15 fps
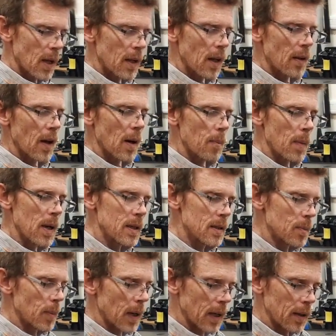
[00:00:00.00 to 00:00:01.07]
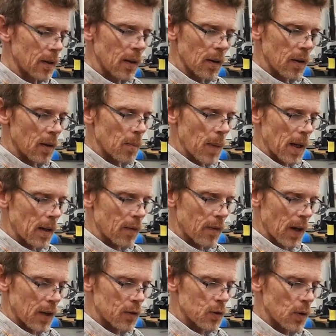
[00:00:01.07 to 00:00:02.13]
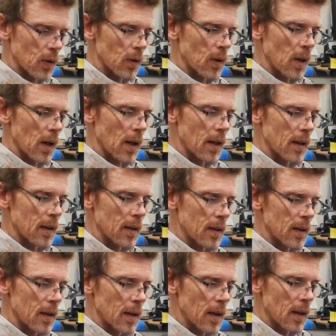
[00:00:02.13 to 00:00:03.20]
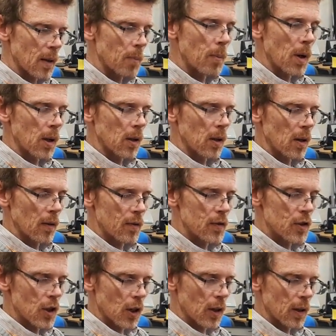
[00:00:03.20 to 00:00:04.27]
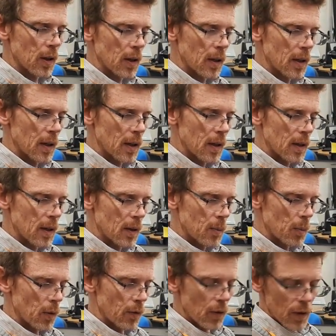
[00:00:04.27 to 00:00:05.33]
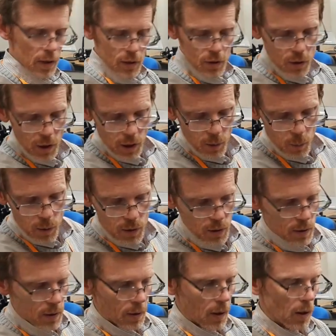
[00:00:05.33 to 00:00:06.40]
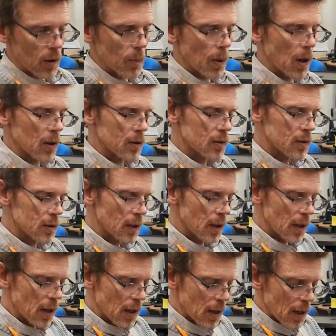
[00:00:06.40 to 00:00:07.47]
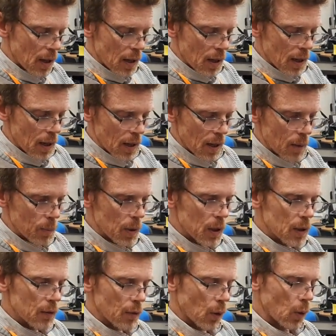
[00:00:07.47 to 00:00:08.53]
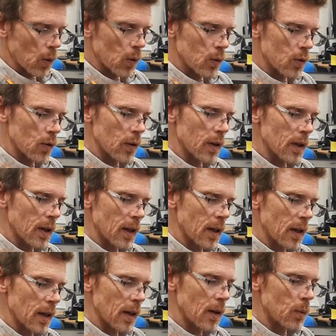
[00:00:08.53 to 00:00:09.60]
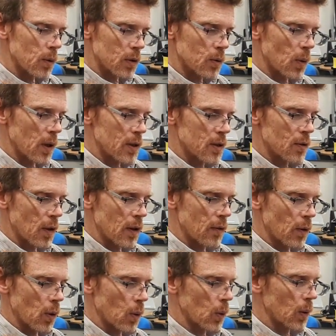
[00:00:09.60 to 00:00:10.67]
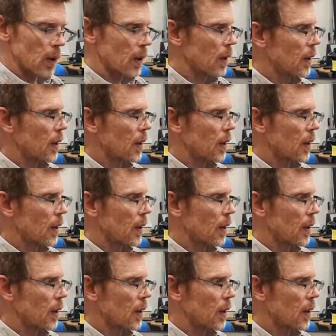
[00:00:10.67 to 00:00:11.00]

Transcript: Now that may depend on the manufacturer and the uh, model of the chair. But for this chair, which is an Ottobock uh, B400, uh, it was quite straightforward.